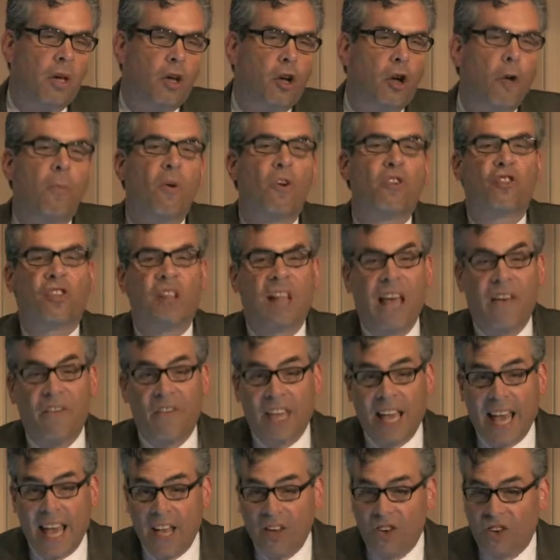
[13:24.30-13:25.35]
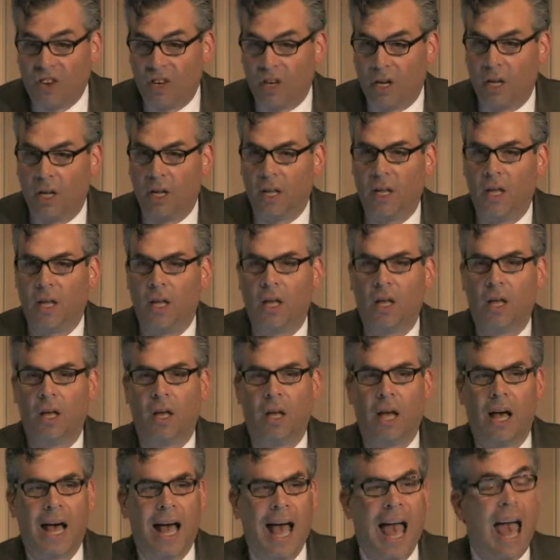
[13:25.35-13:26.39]
commercial aviation
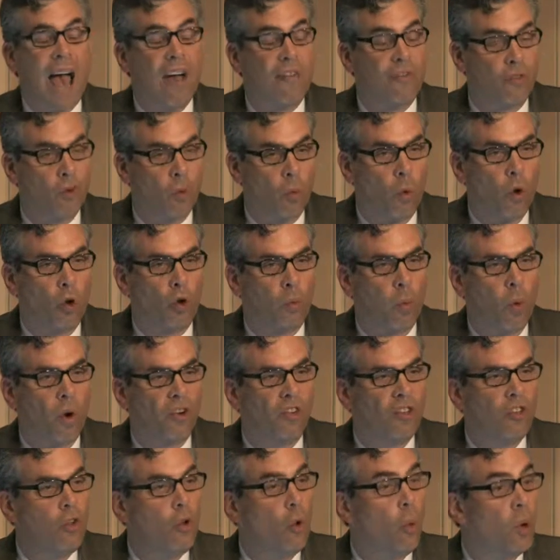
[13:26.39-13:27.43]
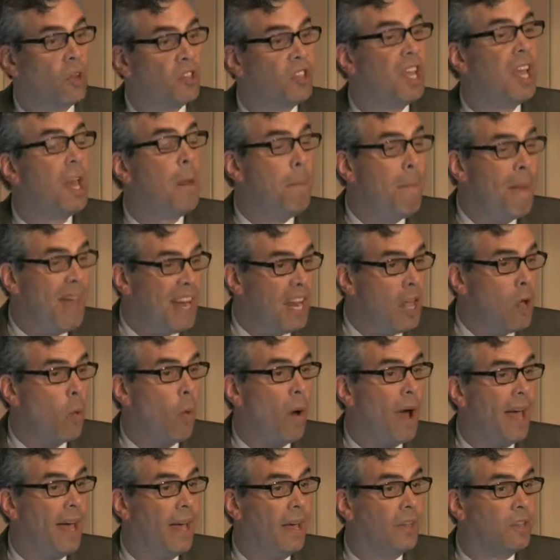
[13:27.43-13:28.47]
after World War II was in many
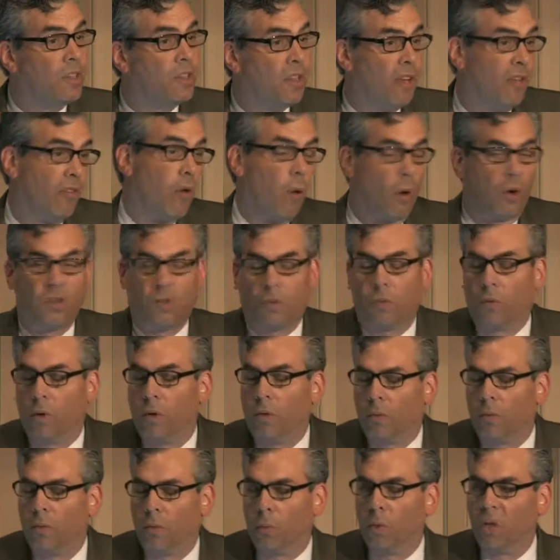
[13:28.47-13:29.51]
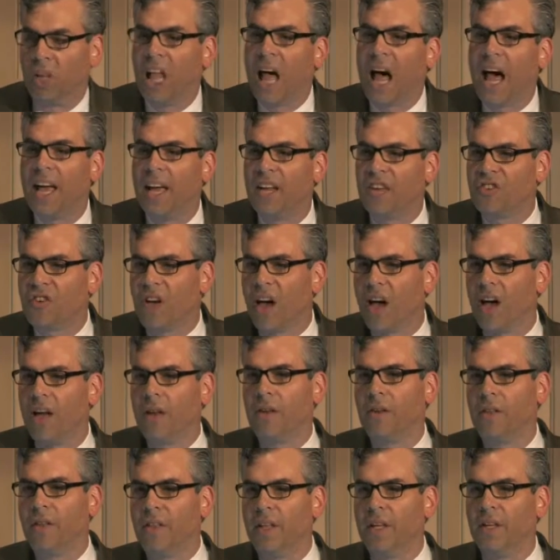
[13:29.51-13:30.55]
ways, of course, reliant
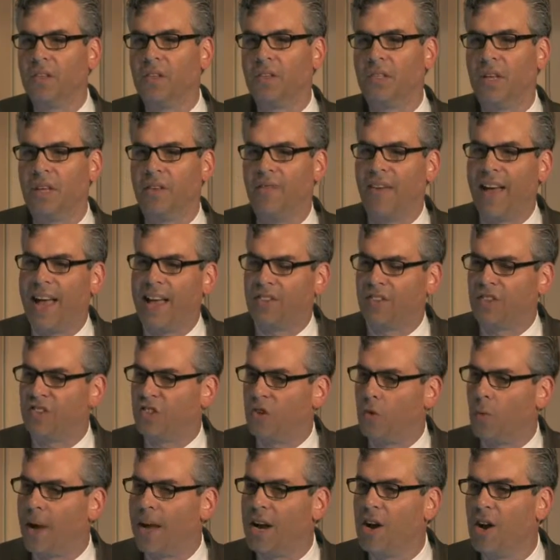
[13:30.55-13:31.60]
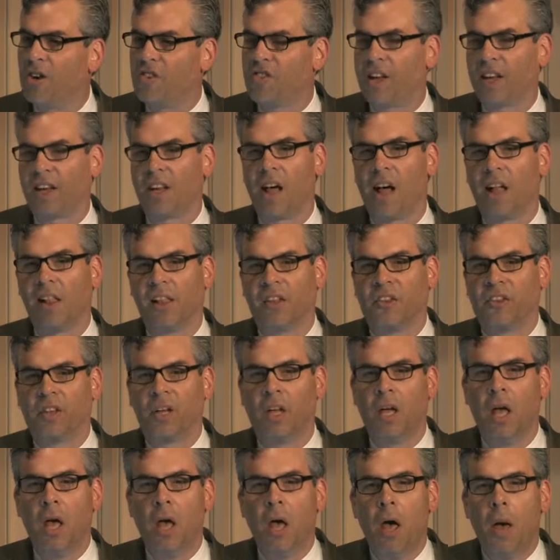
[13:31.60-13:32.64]
on these advances in radar
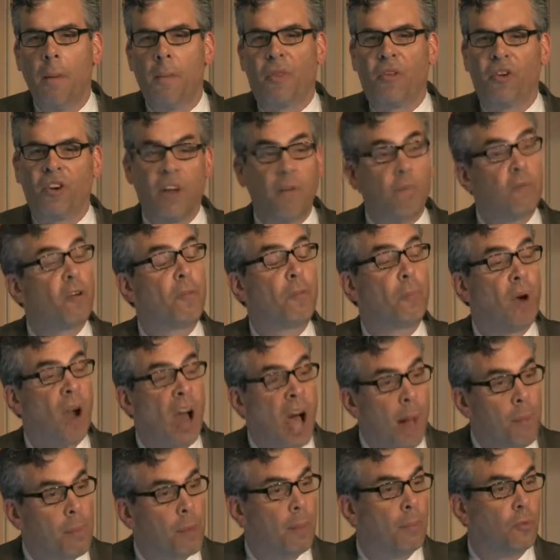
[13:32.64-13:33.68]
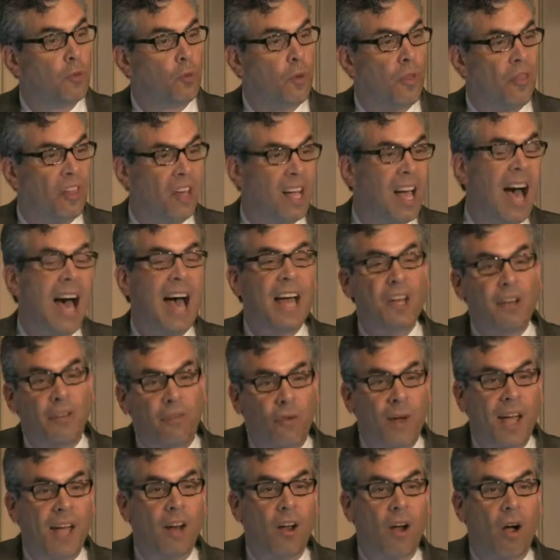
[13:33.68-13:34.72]
technology. But there are a number of problems with the kind
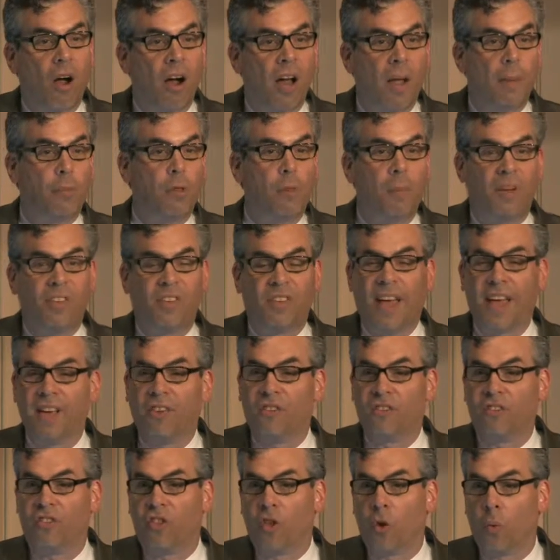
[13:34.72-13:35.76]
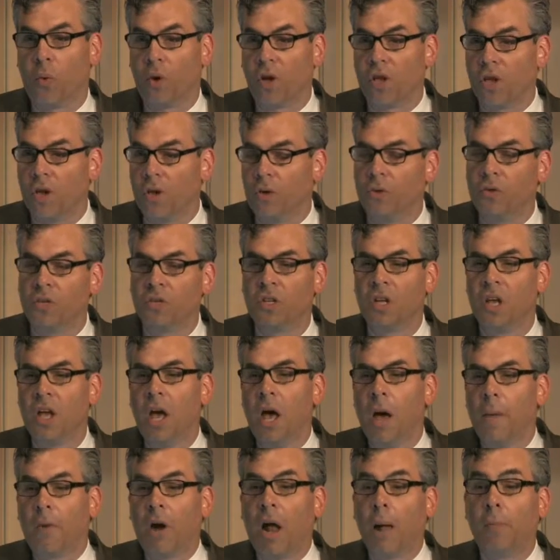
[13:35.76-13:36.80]
of radar implementations that were used,
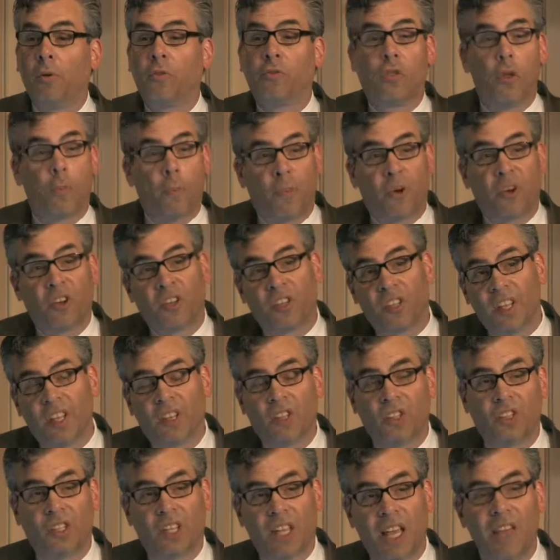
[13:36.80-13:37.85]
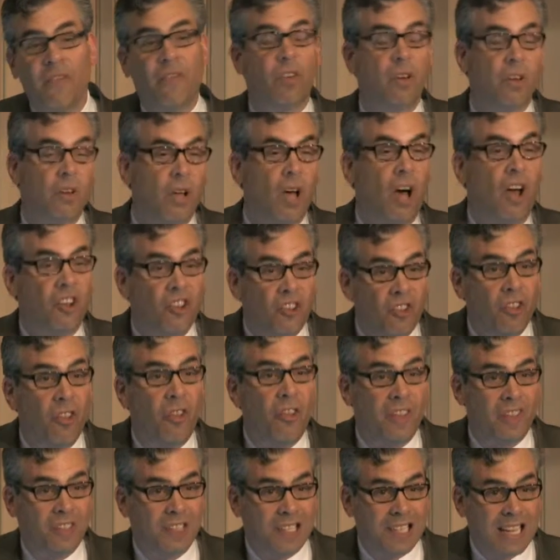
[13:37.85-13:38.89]
problems that persist even until
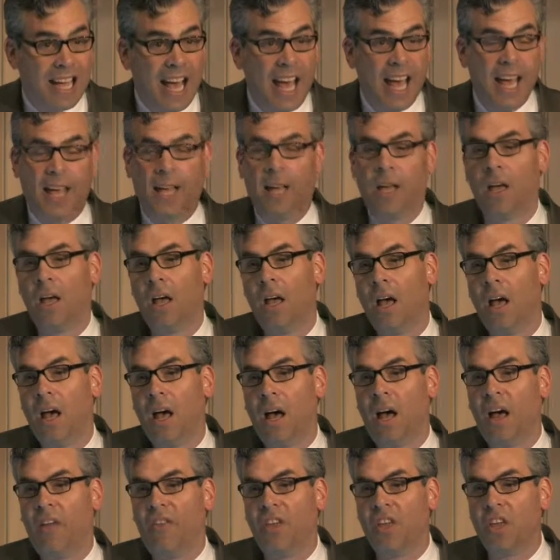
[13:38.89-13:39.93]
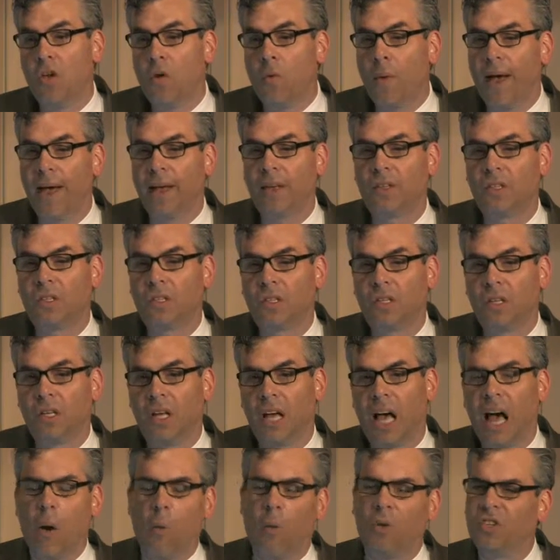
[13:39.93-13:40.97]
this day. The U.S.,
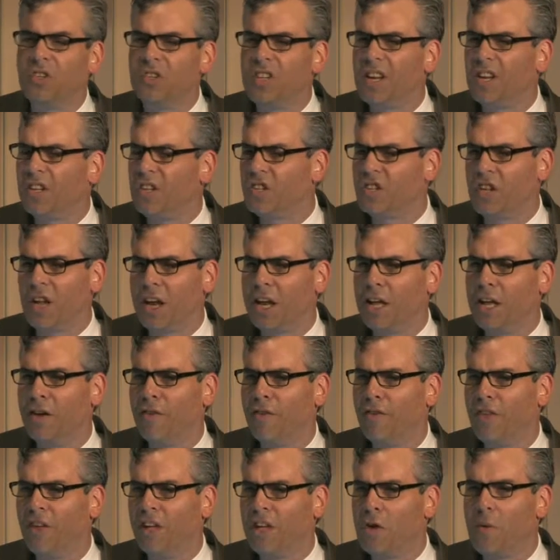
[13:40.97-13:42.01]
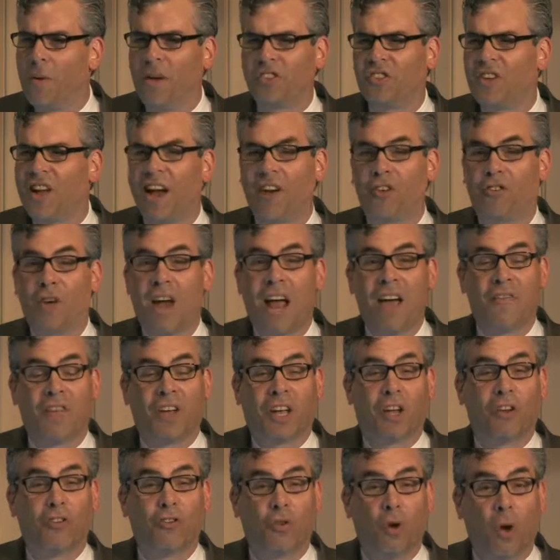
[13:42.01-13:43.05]
I once did a study of the U.S. air
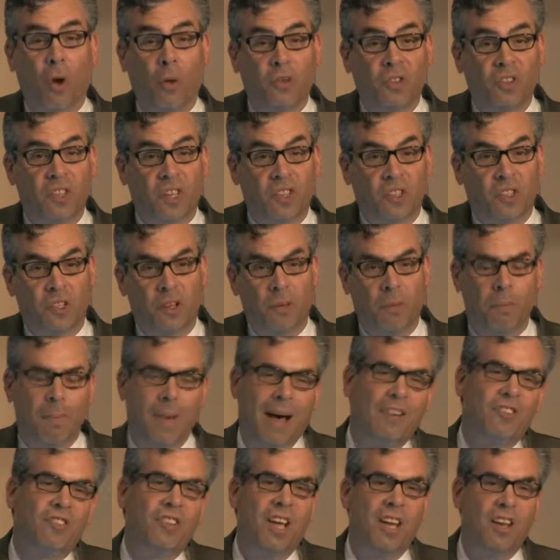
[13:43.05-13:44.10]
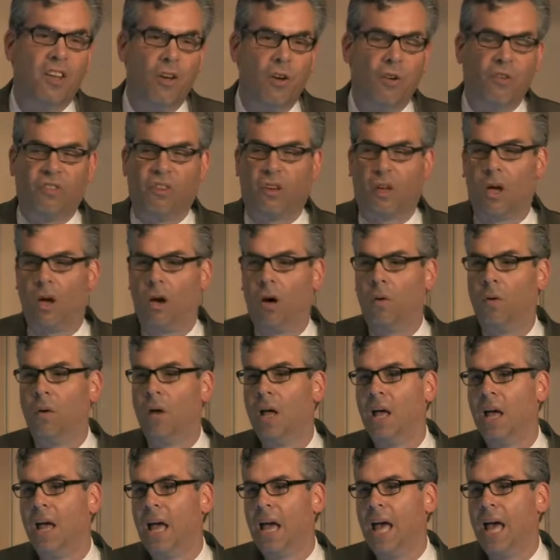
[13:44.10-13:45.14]
traffic control system about 10 years ago,
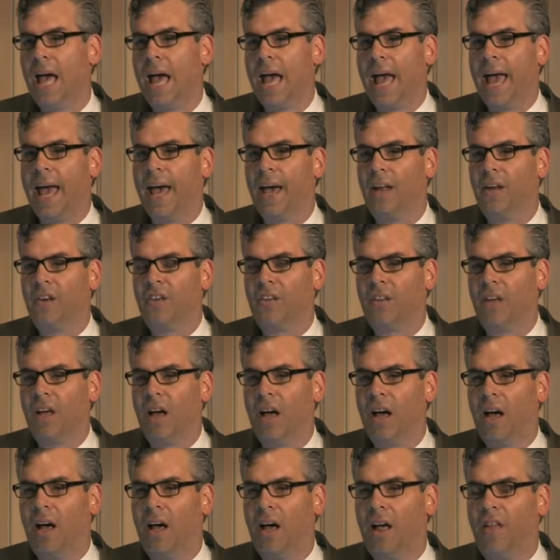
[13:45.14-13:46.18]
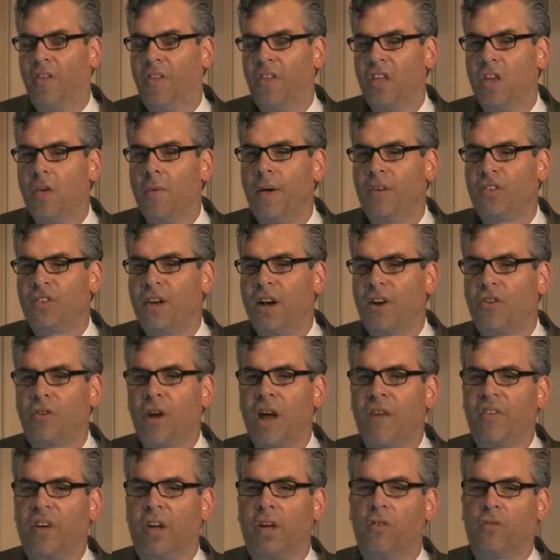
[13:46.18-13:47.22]
and the U.S. air
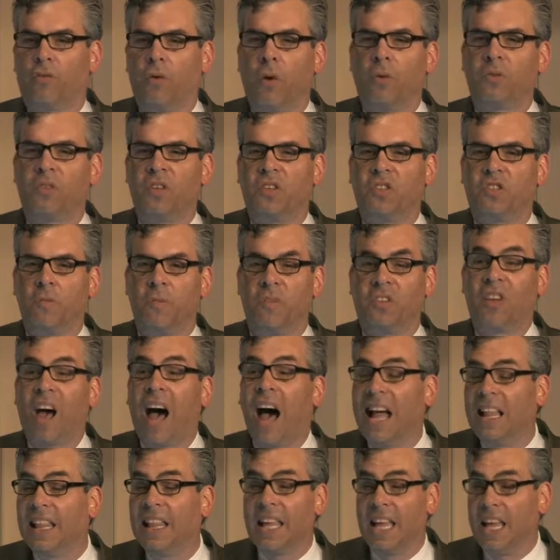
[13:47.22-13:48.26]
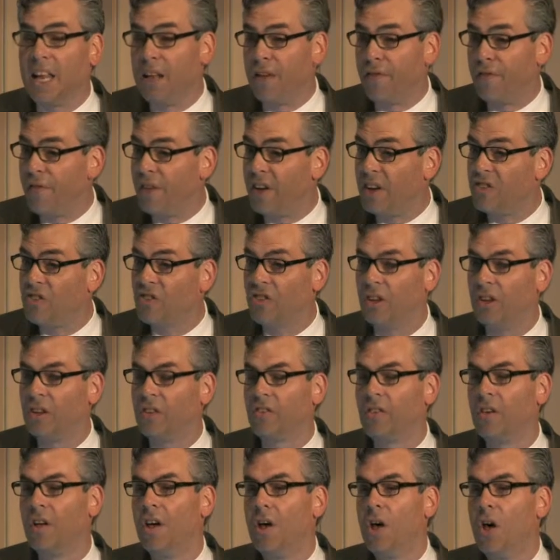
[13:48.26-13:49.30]
traffic control system is highly
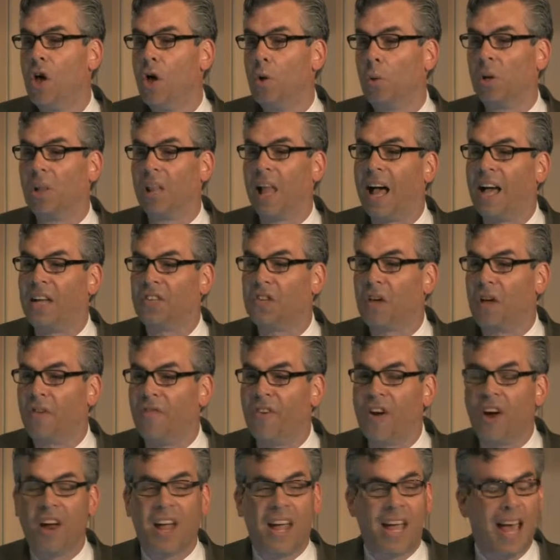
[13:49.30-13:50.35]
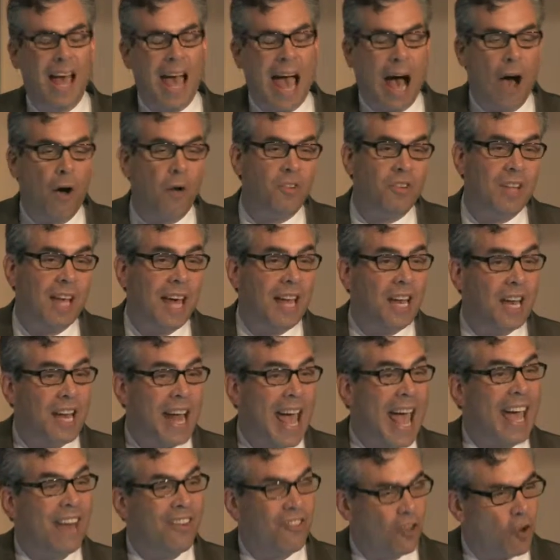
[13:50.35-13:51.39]
inefficient, relies on very outdated,
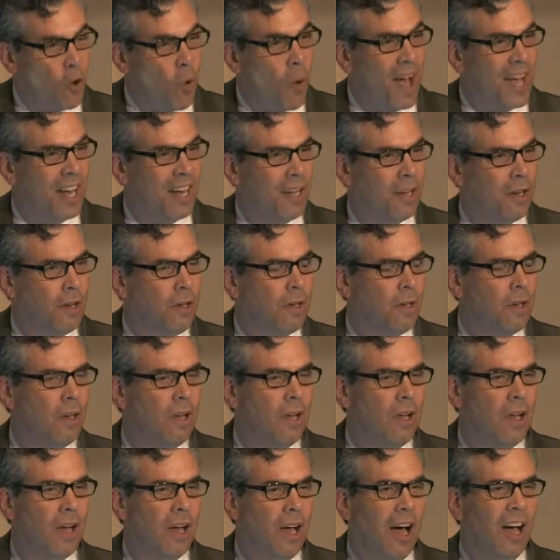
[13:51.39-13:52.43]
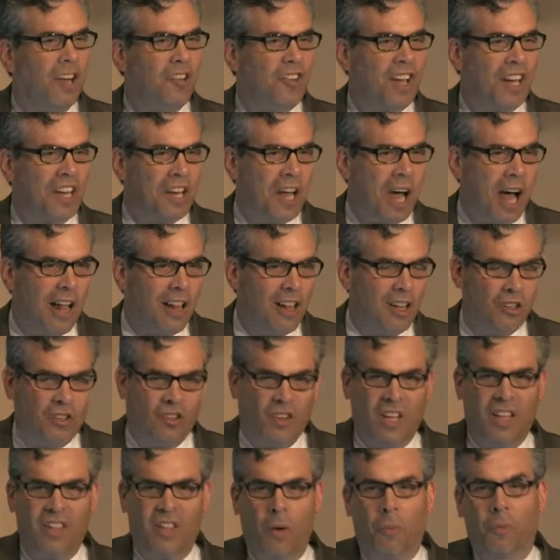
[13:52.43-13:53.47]
antiquated
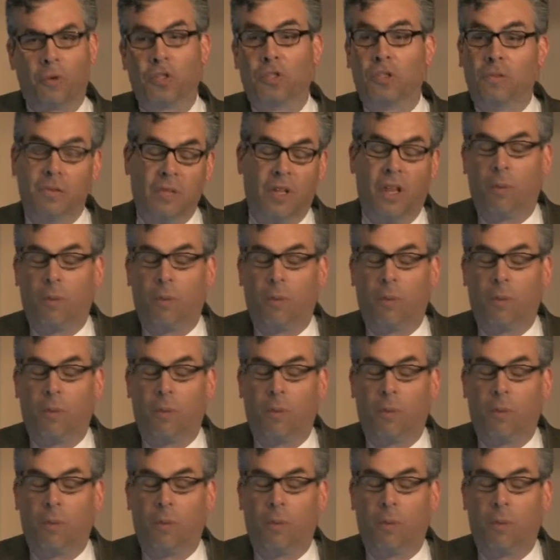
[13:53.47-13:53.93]
technology that was